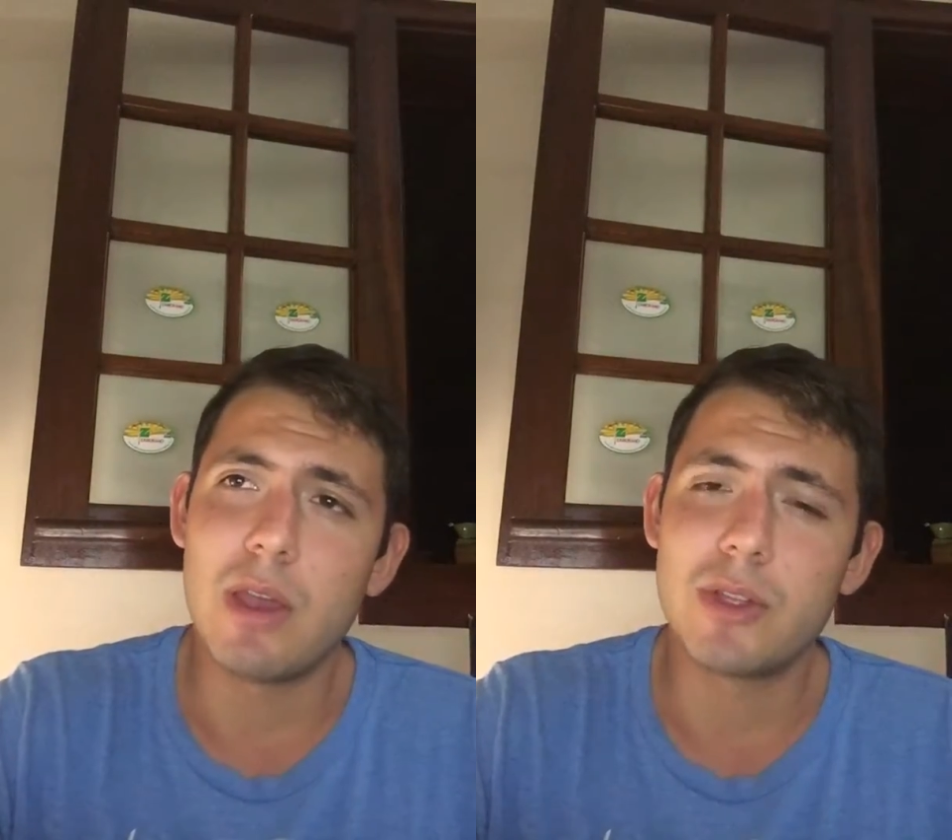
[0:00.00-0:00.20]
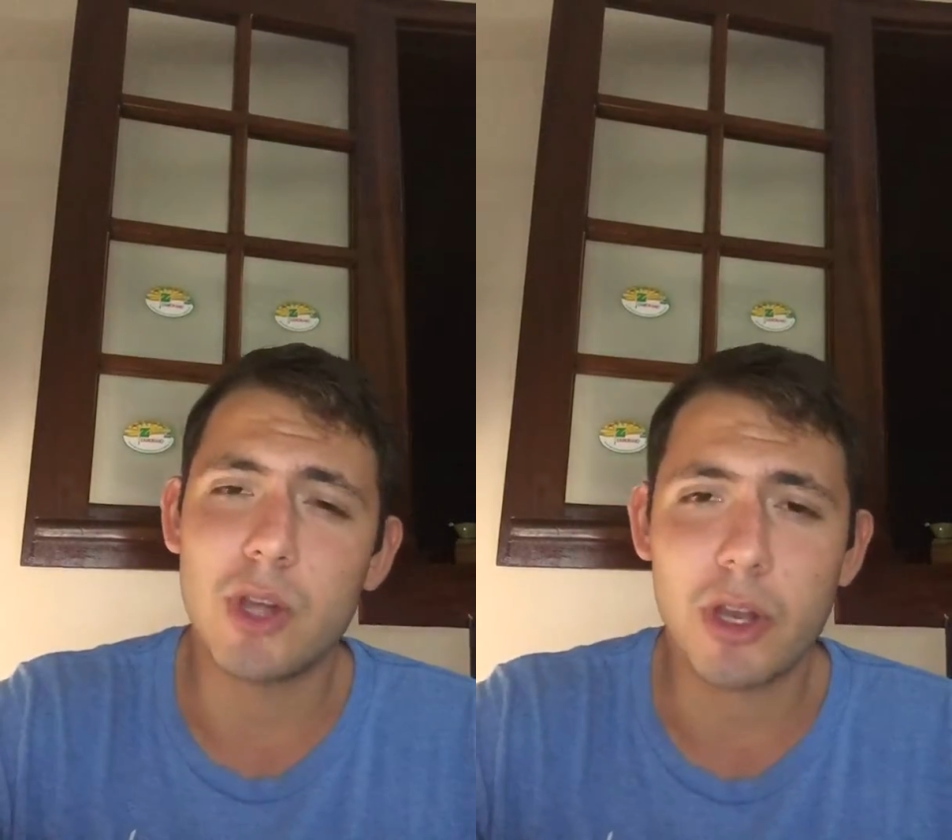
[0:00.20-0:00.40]

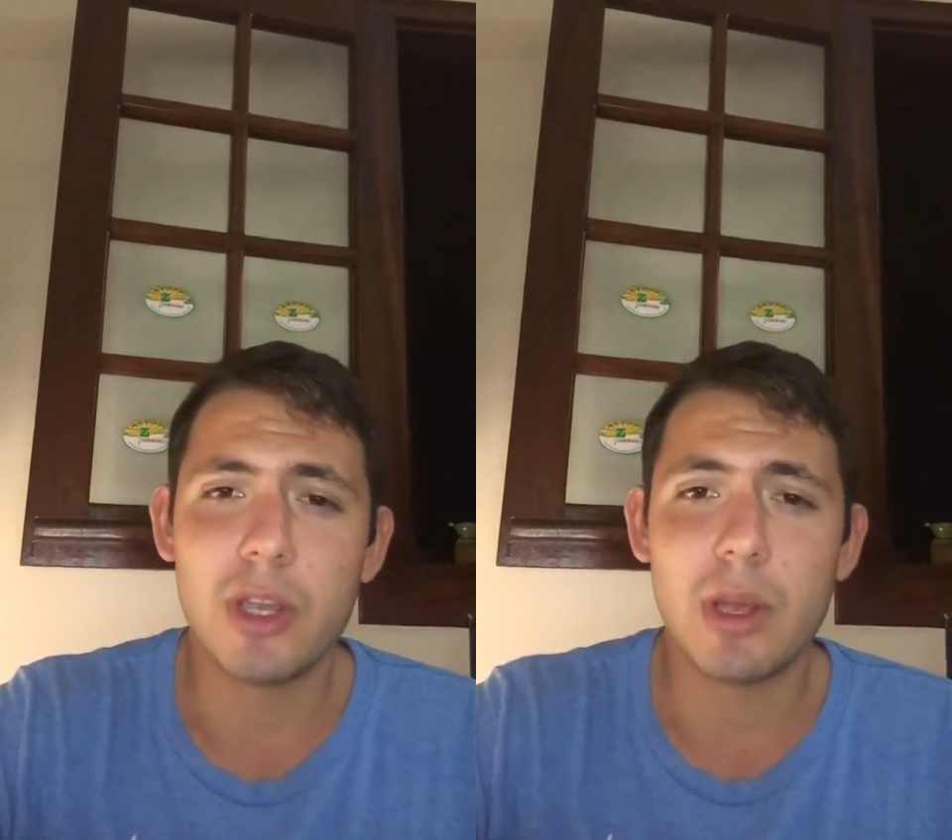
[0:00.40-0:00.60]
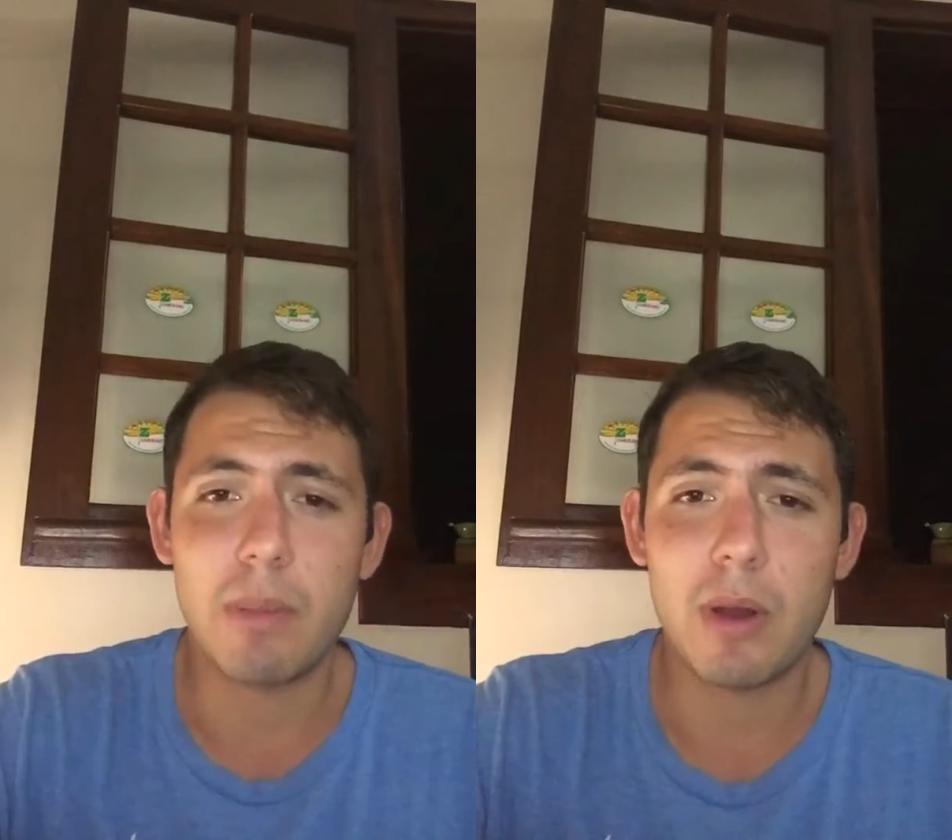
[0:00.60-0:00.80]

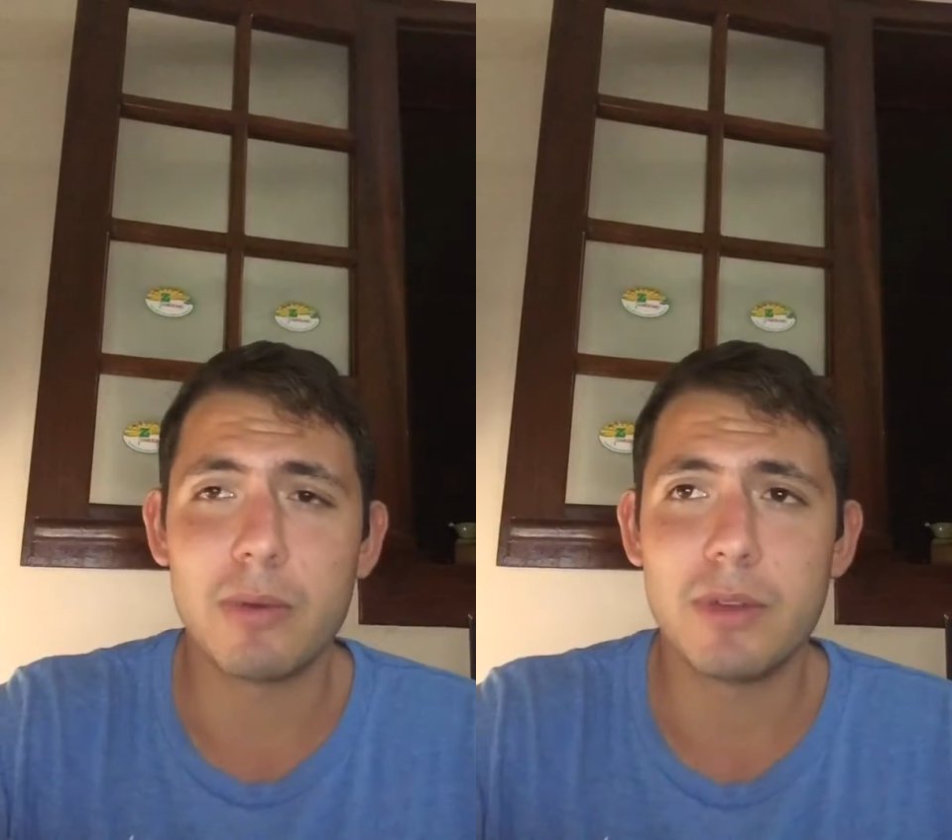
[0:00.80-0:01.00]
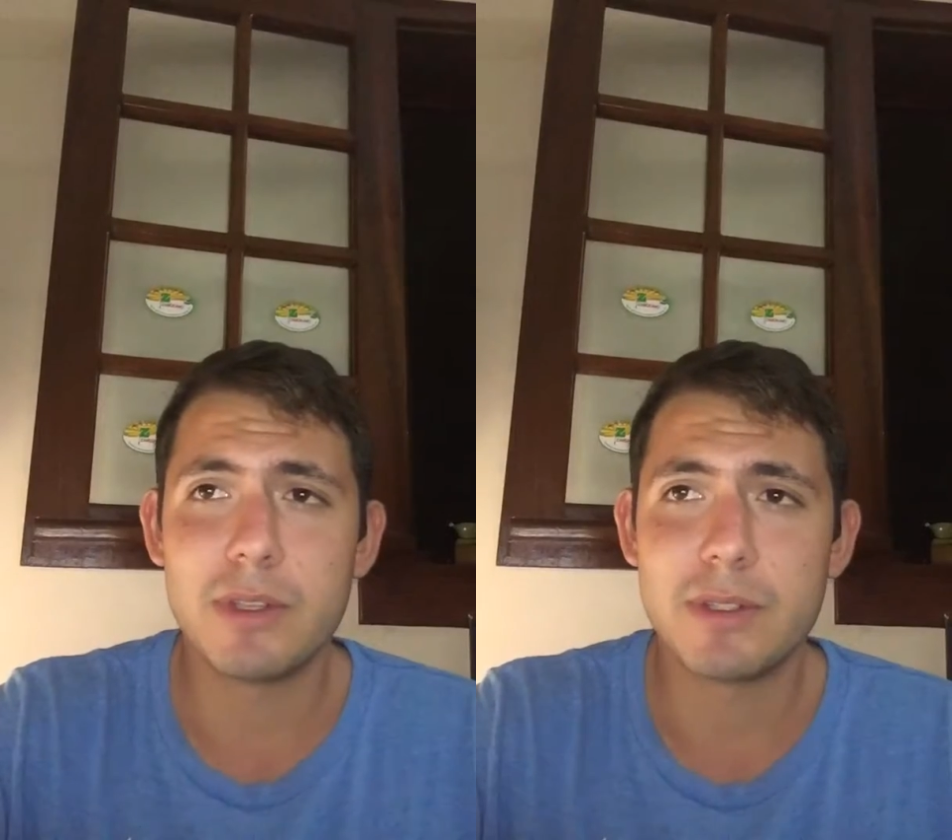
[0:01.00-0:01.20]
talking
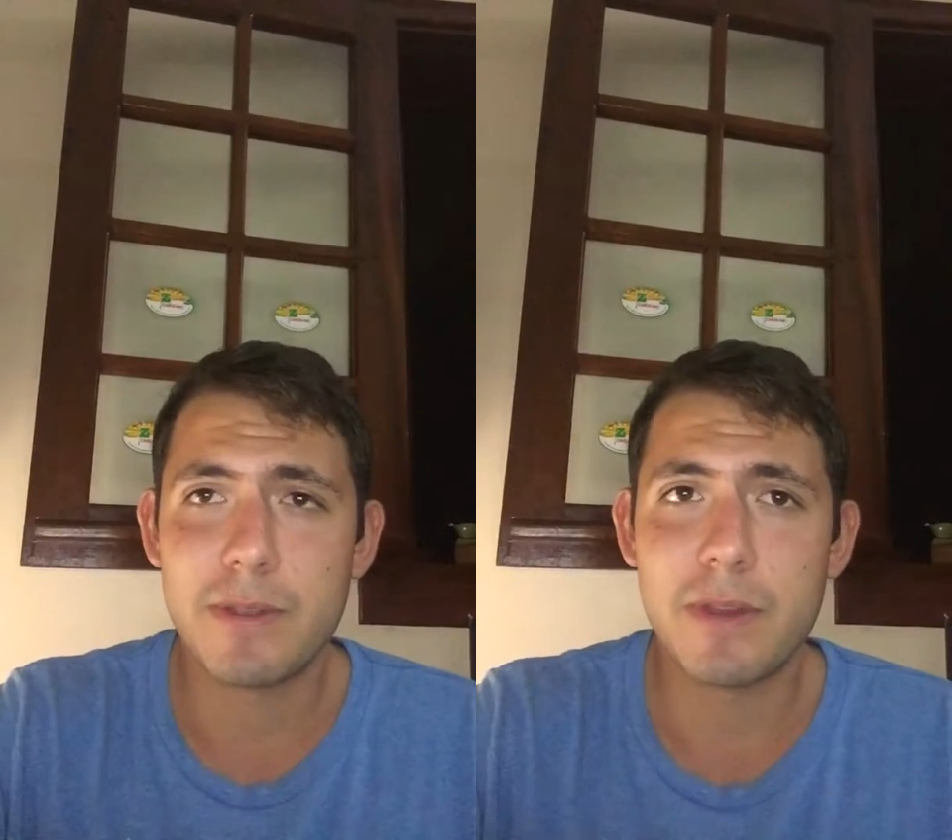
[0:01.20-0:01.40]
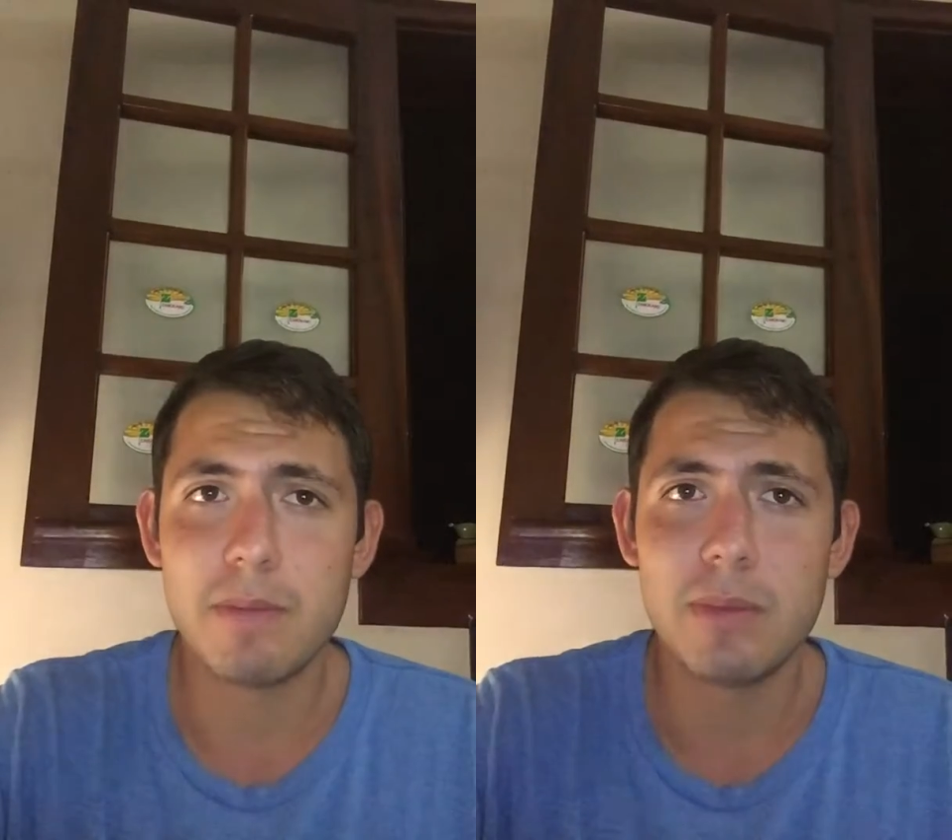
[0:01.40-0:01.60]
about this
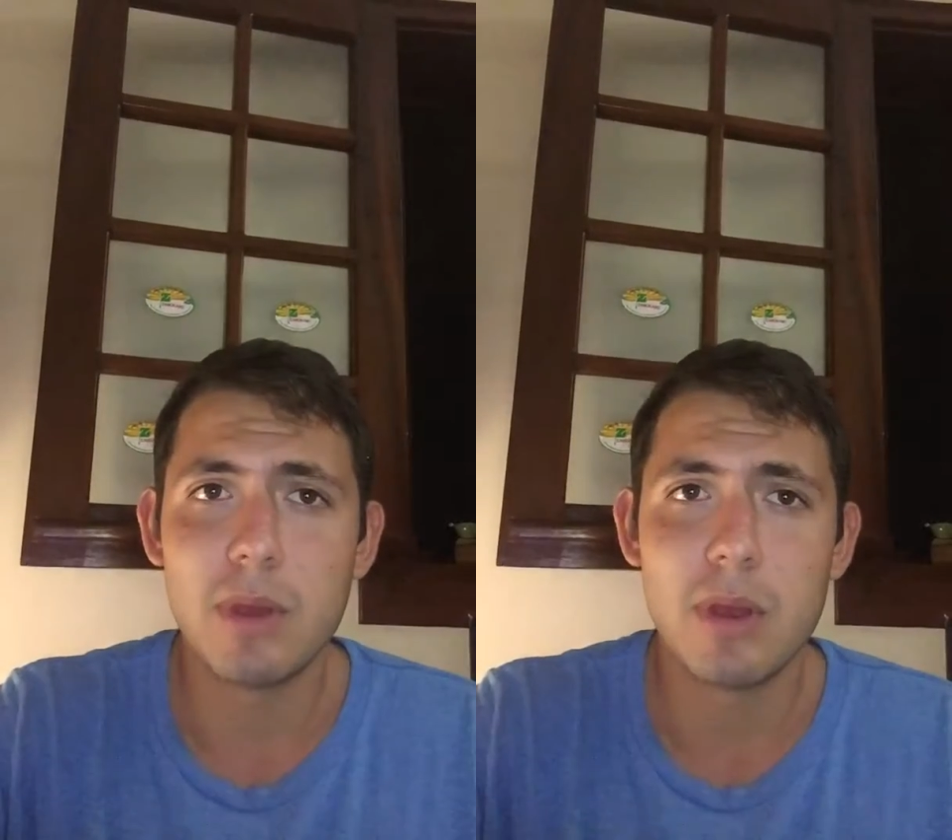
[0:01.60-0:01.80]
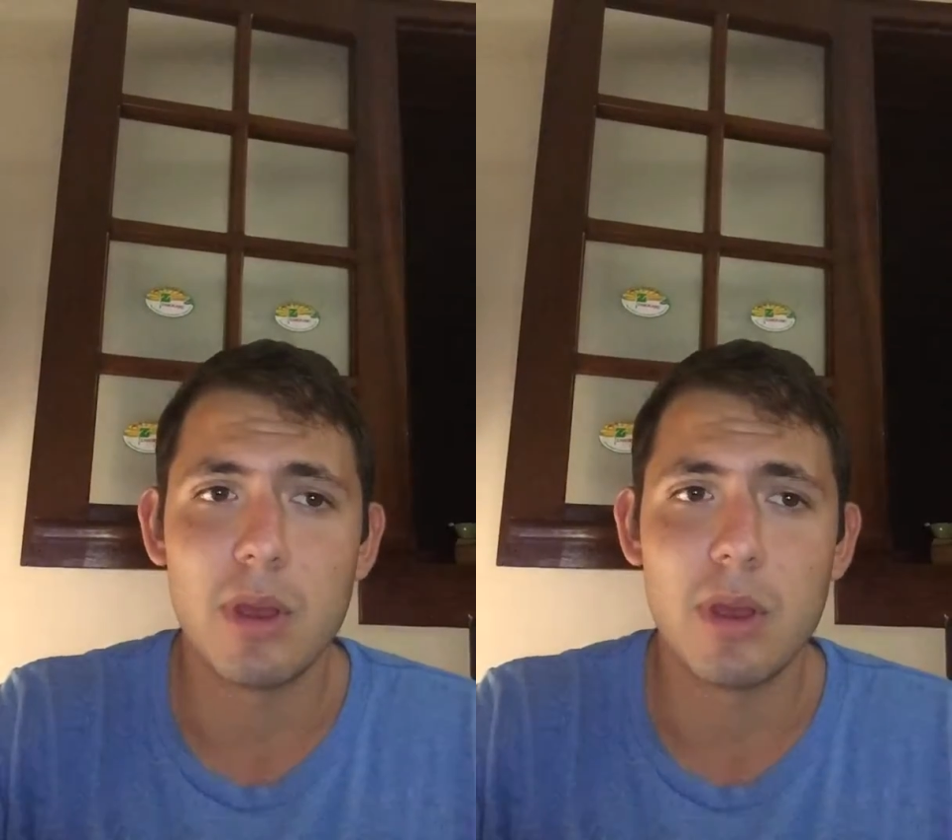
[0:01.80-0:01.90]
theme,